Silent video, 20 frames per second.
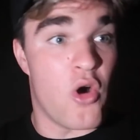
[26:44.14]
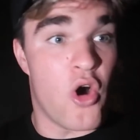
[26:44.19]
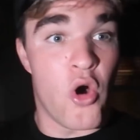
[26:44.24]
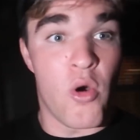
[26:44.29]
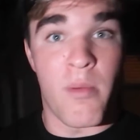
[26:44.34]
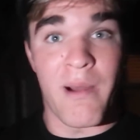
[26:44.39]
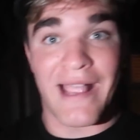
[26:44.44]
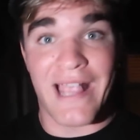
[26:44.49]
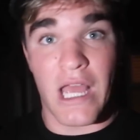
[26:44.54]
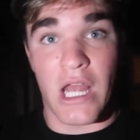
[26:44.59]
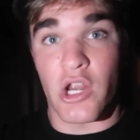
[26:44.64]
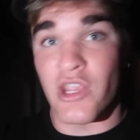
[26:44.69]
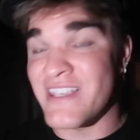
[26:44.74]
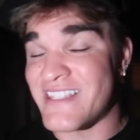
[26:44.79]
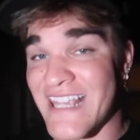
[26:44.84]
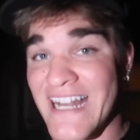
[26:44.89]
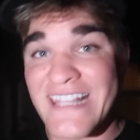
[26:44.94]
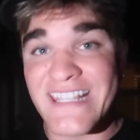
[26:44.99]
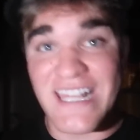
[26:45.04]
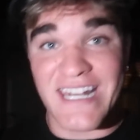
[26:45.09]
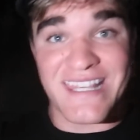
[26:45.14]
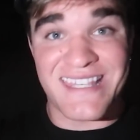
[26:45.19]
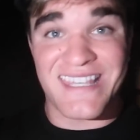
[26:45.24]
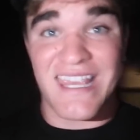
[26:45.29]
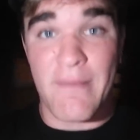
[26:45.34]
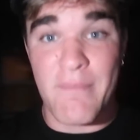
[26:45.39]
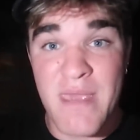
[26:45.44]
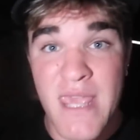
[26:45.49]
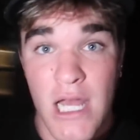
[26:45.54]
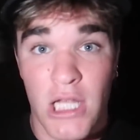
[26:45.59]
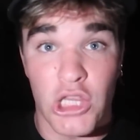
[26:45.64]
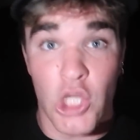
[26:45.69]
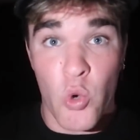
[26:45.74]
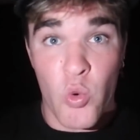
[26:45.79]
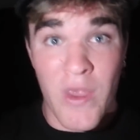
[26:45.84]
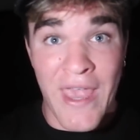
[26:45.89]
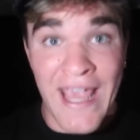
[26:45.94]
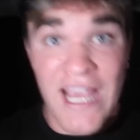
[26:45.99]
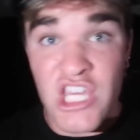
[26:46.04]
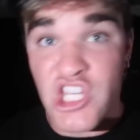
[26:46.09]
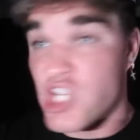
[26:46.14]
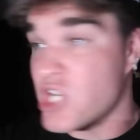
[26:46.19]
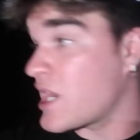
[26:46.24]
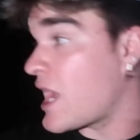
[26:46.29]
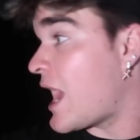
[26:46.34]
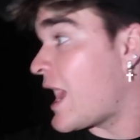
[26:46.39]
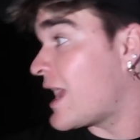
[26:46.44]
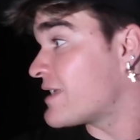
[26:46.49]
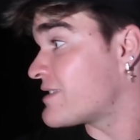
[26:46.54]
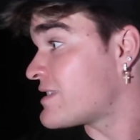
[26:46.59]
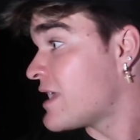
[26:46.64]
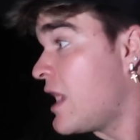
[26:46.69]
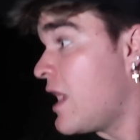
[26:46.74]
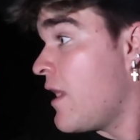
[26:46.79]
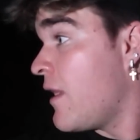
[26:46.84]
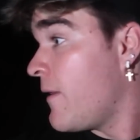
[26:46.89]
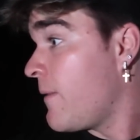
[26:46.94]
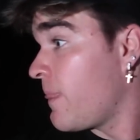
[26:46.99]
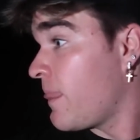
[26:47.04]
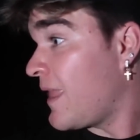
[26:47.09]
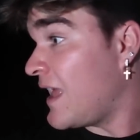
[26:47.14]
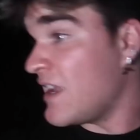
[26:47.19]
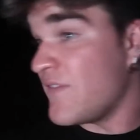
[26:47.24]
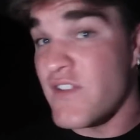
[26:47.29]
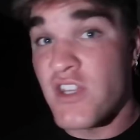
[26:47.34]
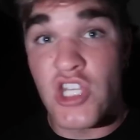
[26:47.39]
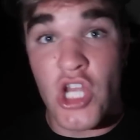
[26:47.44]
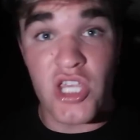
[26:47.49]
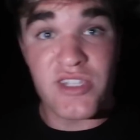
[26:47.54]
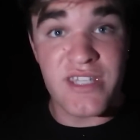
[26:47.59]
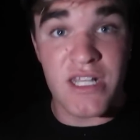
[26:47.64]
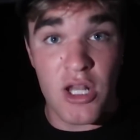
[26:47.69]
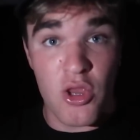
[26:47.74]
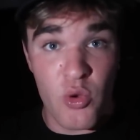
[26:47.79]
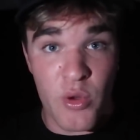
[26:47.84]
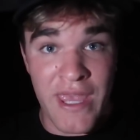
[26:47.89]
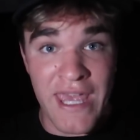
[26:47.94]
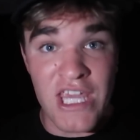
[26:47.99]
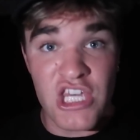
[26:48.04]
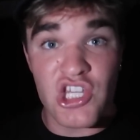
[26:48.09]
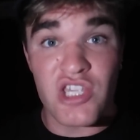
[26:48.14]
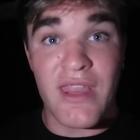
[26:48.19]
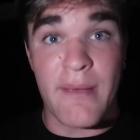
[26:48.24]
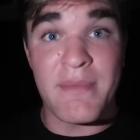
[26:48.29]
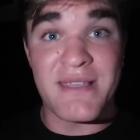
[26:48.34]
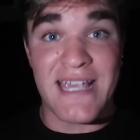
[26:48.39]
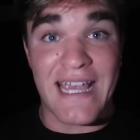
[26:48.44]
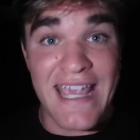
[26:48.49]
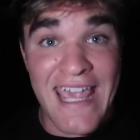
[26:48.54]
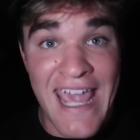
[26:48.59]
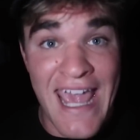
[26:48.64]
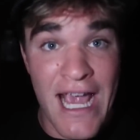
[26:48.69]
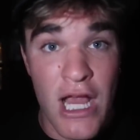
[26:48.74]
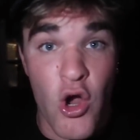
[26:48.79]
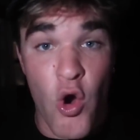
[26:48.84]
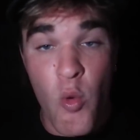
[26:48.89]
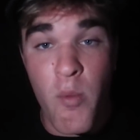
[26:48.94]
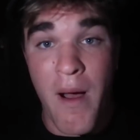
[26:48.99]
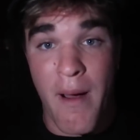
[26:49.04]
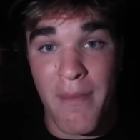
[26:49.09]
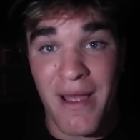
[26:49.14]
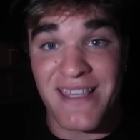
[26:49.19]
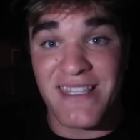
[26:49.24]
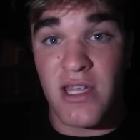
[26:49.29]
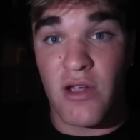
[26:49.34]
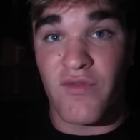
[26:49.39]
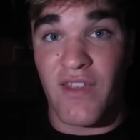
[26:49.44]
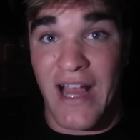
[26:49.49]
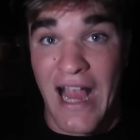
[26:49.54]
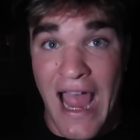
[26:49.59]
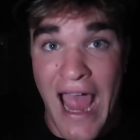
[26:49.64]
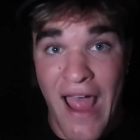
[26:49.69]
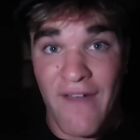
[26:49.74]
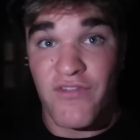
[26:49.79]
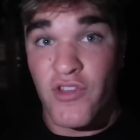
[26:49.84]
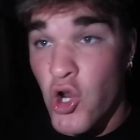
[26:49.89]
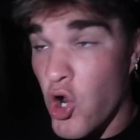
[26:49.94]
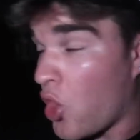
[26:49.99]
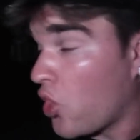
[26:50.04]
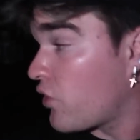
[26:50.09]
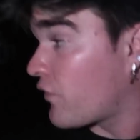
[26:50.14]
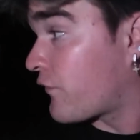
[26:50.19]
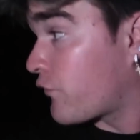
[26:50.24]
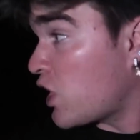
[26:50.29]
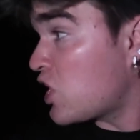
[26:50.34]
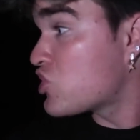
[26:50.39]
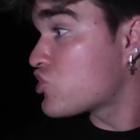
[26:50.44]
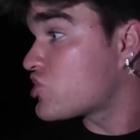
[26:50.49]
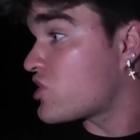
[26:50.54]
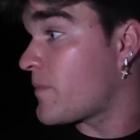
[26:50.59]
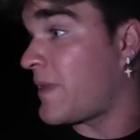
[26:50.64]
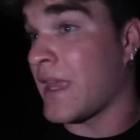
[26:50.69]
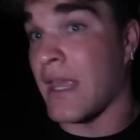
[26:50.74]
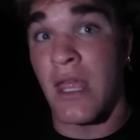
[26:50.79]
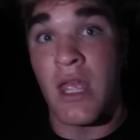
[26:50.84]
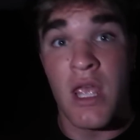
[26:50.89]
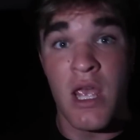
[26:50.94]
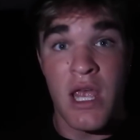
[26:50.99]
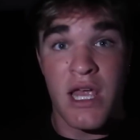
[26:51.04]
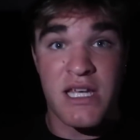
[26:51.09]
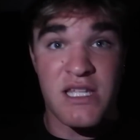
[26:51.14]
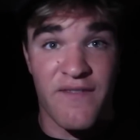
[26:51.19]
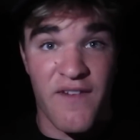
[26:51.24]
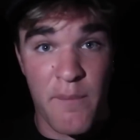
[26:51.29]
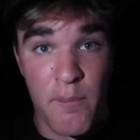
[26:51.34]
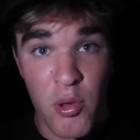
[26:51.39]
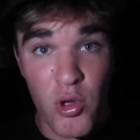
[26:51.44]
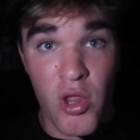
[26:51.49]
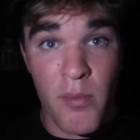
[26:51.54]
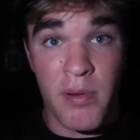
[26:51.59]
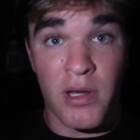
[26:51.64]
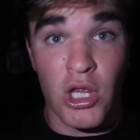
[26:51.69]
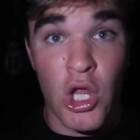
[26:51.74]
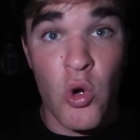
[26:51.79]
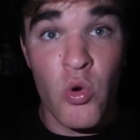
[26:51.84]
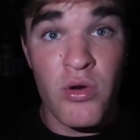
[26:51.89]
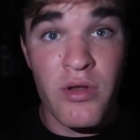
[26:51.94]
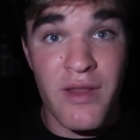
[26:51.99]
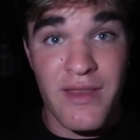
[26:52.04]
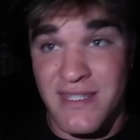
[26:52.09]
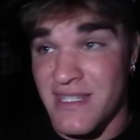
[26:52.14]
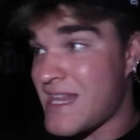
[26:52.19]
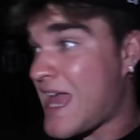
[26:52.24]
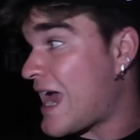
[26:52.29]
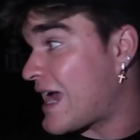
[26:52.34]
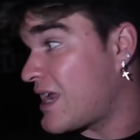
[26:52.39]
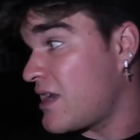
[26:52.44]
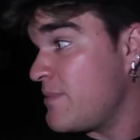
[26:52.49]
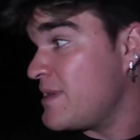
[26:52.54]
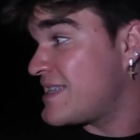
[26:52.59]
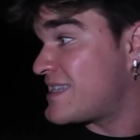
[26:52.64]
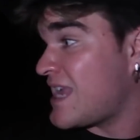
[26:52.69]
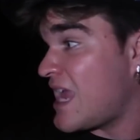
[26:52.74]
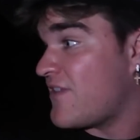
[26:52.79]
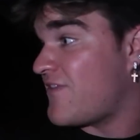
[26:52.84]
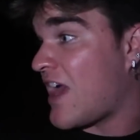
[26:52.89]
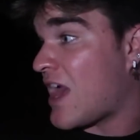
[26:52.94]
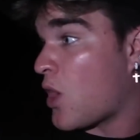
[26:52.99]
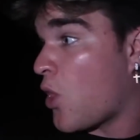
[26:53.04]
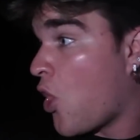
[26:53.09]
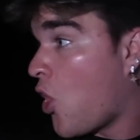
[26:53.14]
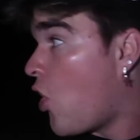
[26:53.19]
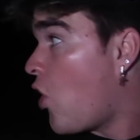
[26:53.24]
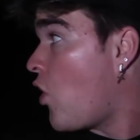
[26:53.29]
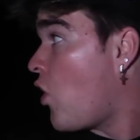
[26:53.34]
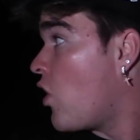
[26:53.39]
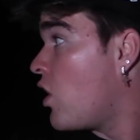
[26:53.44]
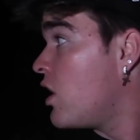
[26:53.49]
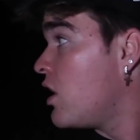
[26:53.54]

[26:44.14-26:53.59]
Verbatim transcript: Oh my God. He said he's gonna send me a location, guys. And if he does send a location, that means I can't go by myself. Like, I have to call a friend or something. Because if I pull up alone, it's not going to be safe at all.